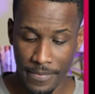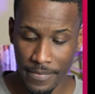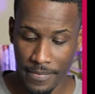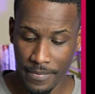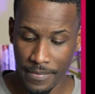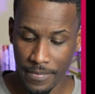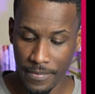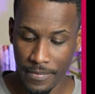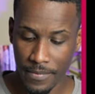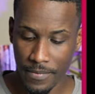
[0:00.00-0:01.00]

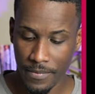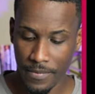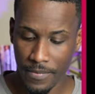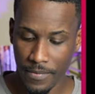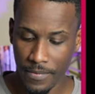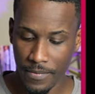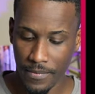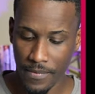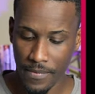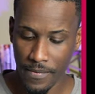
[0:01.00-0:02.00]

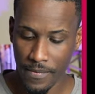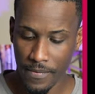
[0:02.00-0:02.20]
(silence)